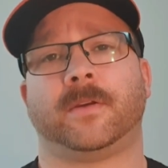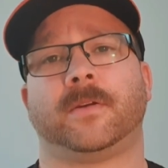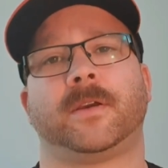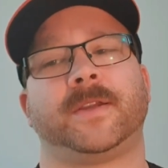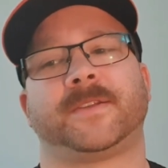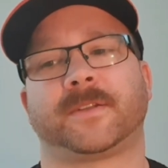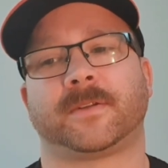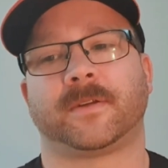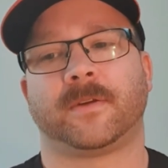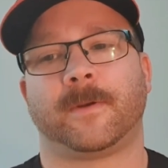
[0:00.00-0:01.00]
It's,
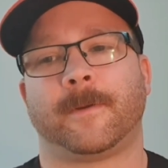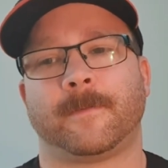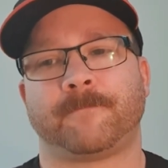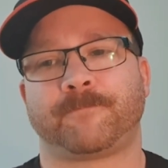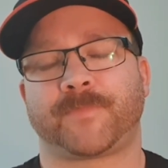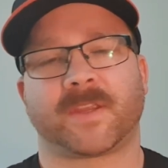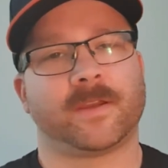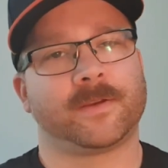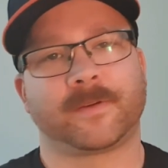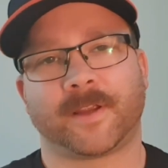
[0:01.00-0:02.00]

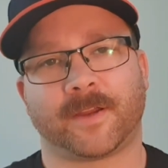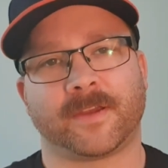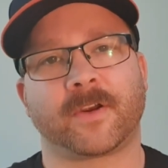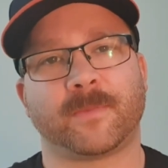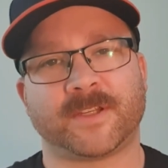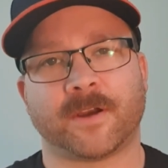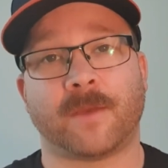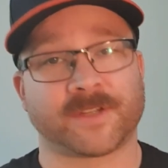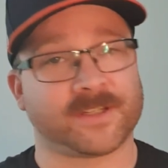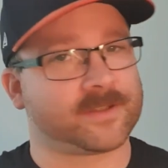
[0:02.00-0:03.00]
there are going to be
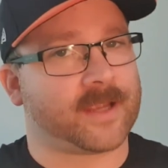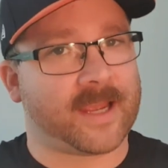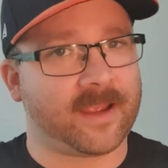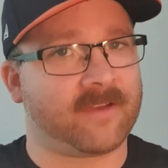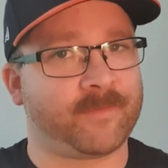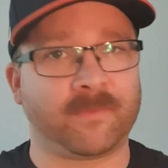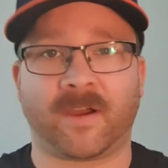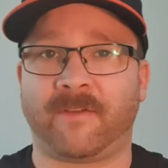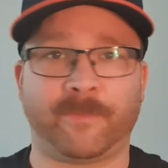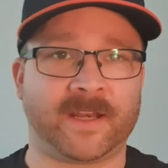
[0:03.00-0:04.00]
times, because hey, I've been
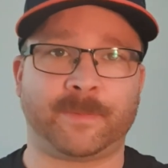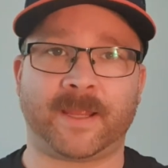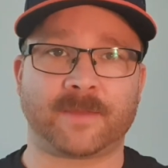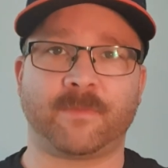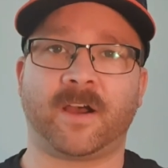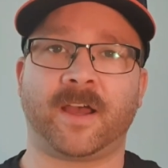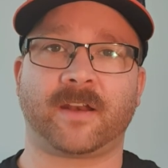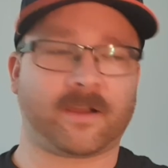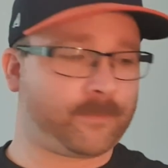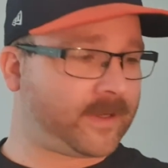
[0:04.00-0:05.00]
pinged by it.
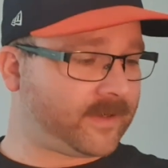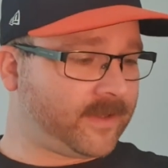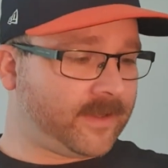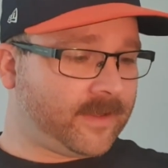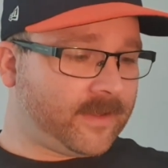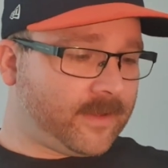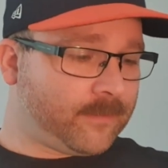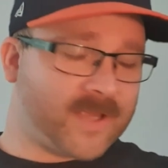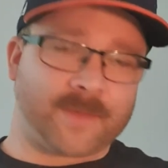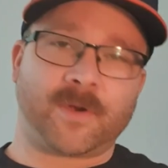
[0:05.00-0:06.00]
I've been
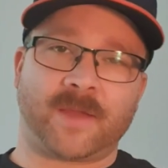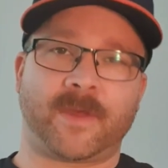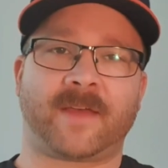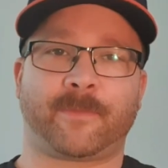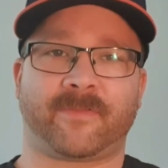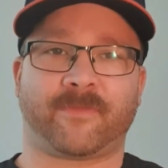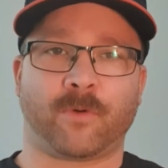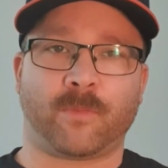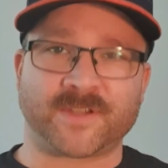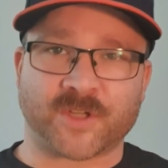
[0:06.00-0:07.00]
pinged by that before.
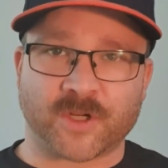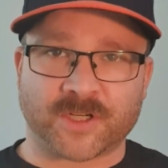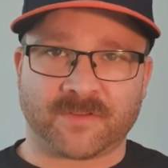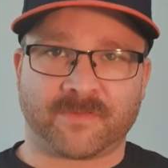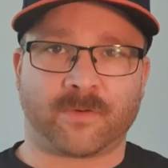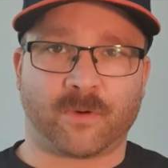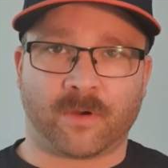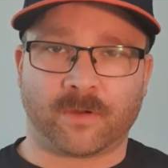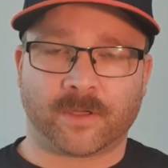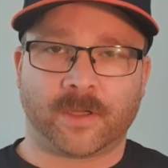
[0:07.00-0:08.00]
I've been searching
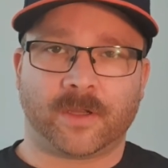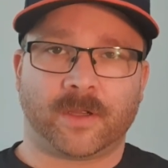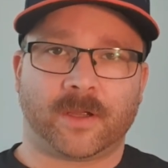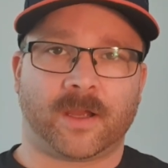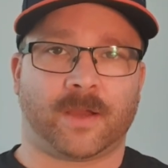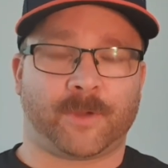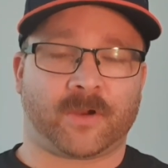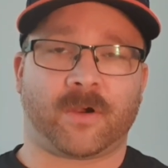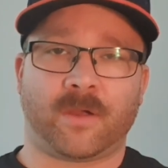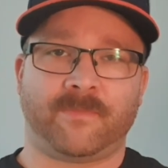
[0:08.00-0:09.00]
for a
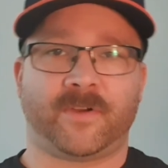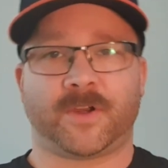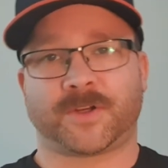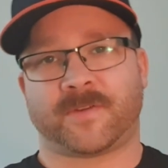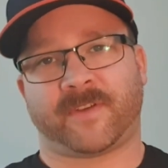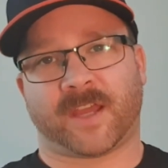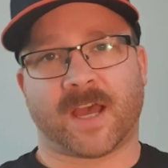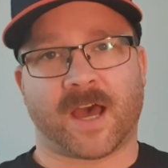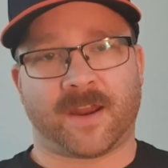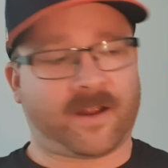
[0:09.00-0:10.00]
chrome version of the
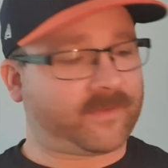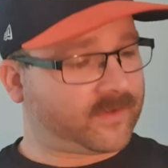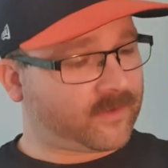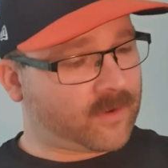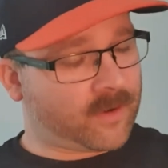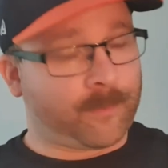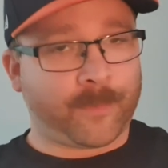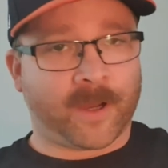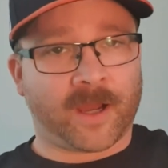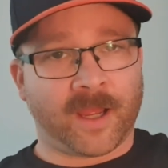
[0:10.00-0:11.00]
card, and I've just gone
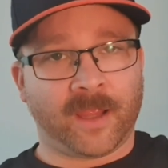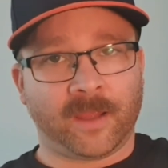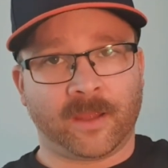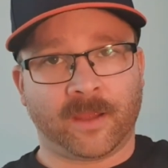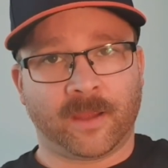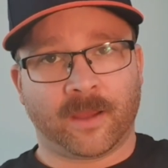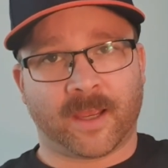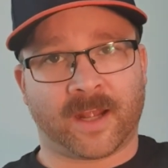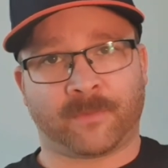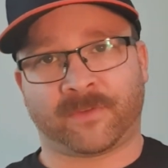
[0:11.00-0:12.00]
buy,
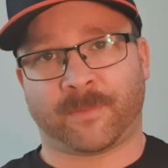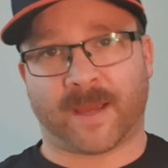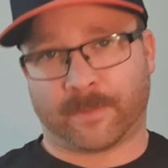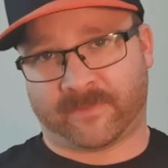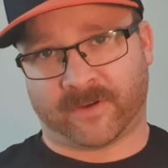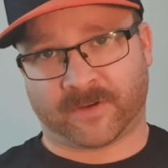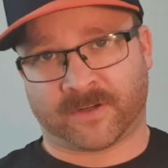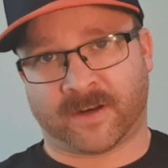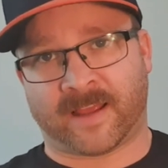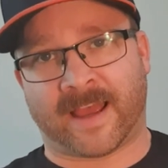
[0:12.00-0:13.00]
and it was the paper version,
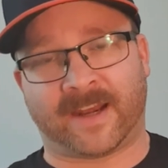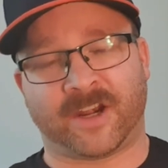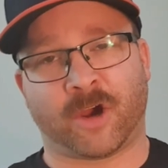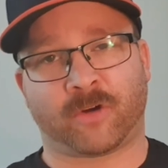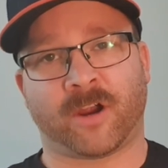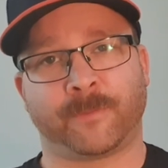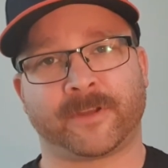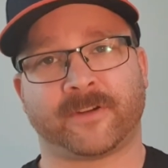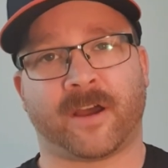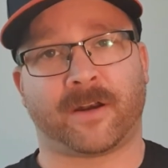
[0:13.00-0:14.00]
and it had not chrome in the
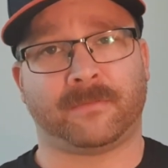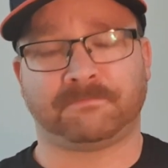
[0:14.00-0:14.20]
title.